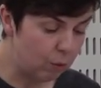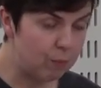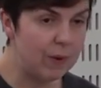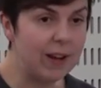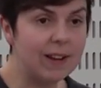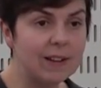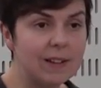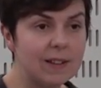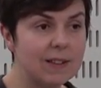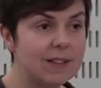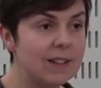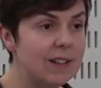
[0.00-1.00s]
bring to
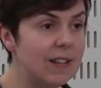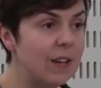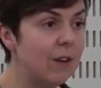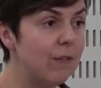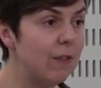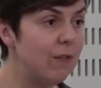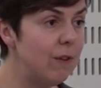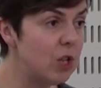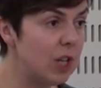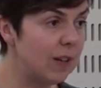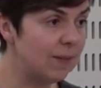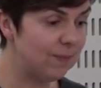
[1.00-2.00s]
the study of the
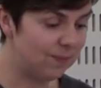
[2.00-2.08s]
future?